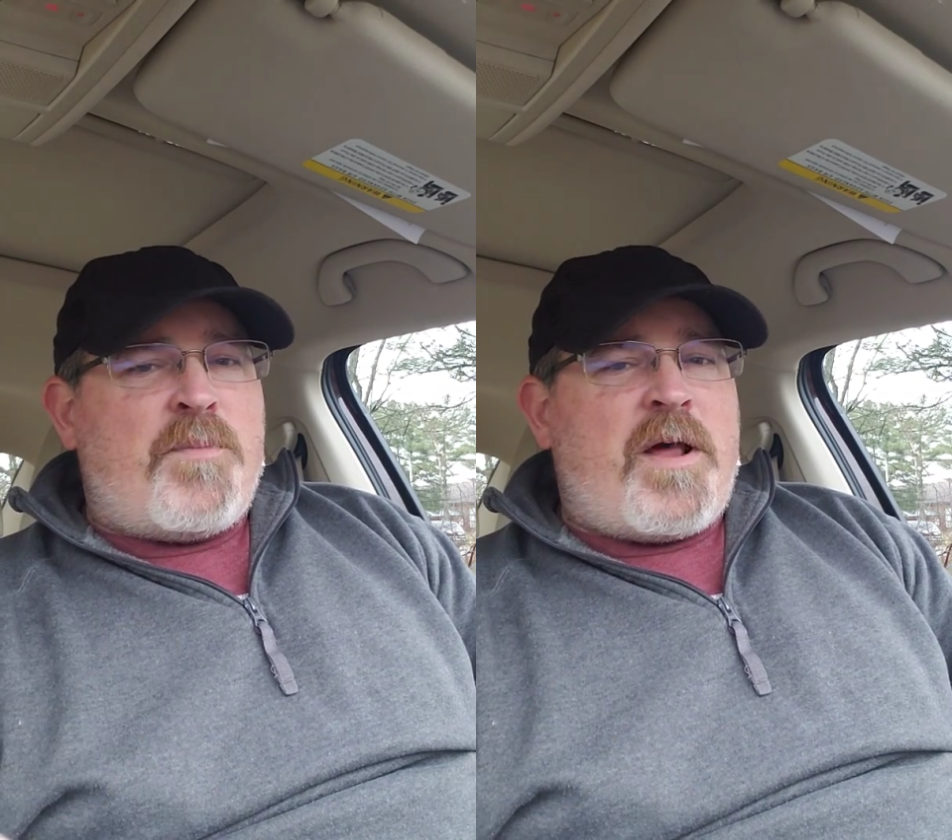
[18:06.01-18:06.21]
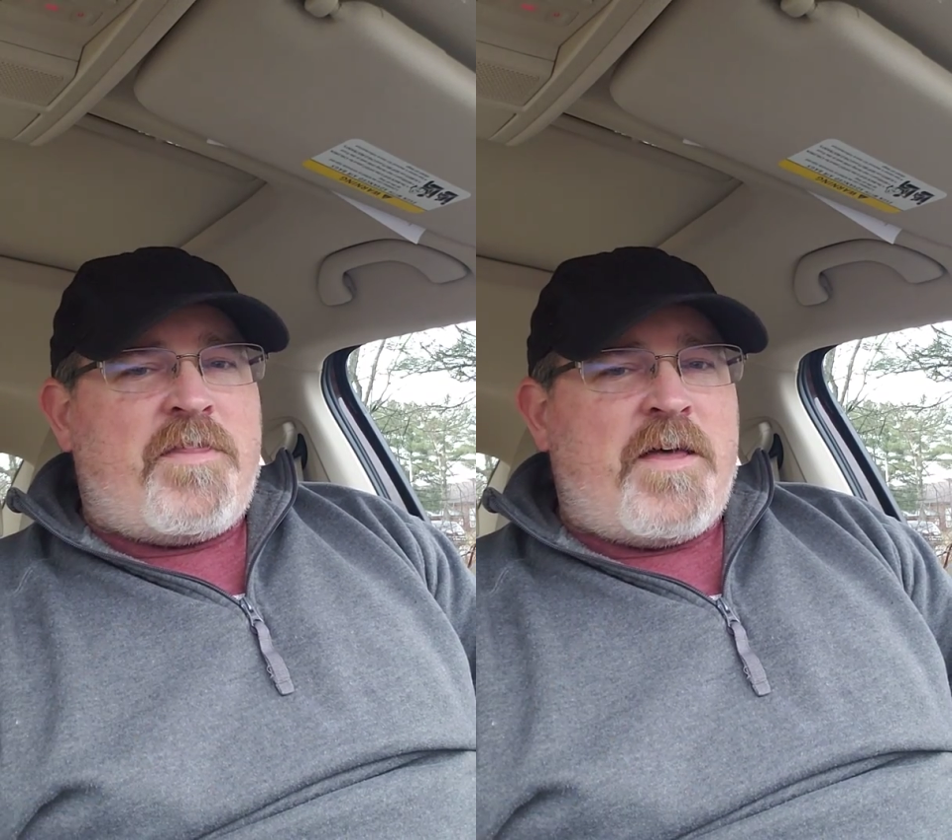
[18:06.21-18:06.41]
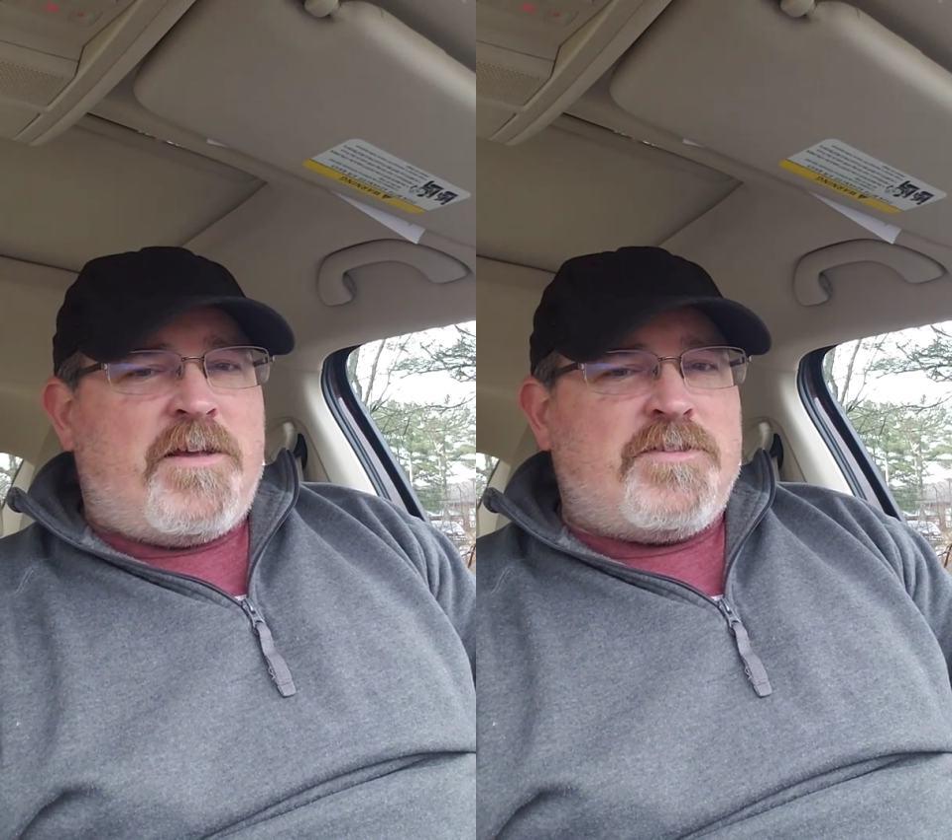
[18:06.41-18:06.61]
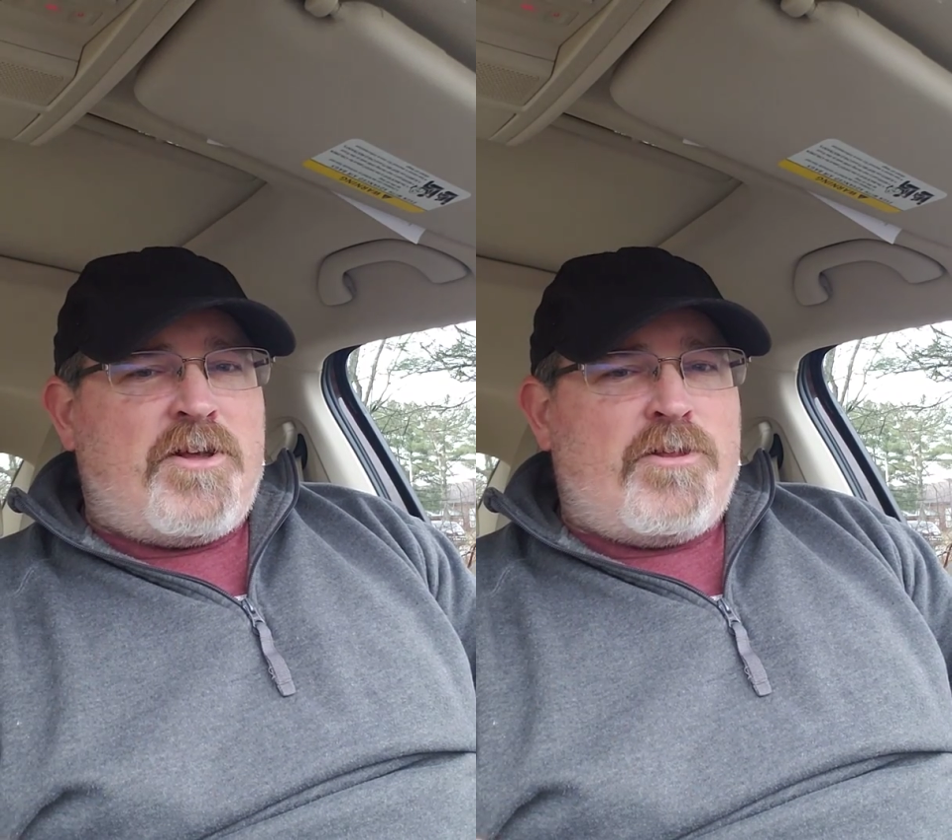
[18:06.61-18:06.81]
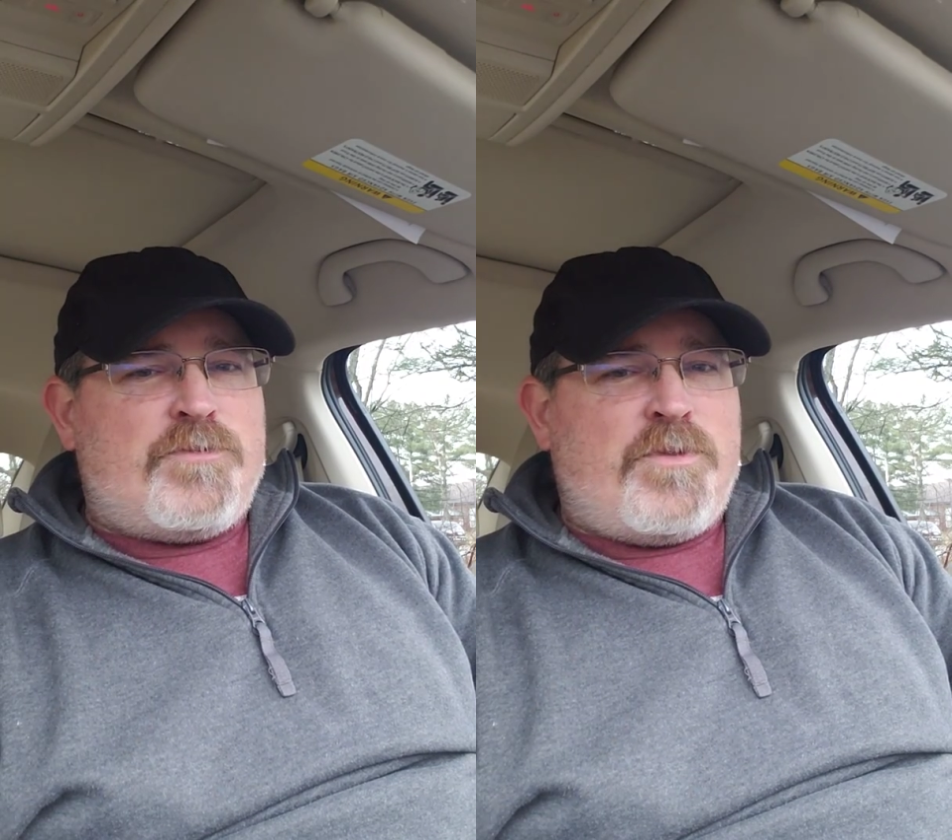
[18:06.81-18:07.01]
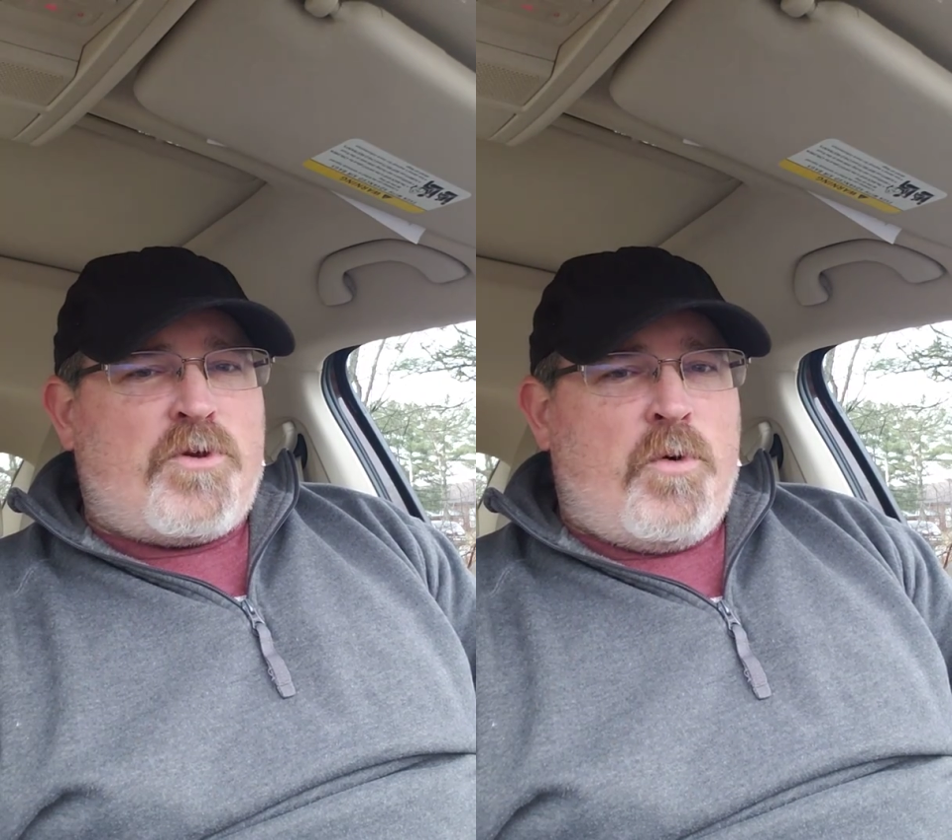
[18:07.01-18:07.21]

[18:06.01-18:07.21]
I bought $1,000 worth of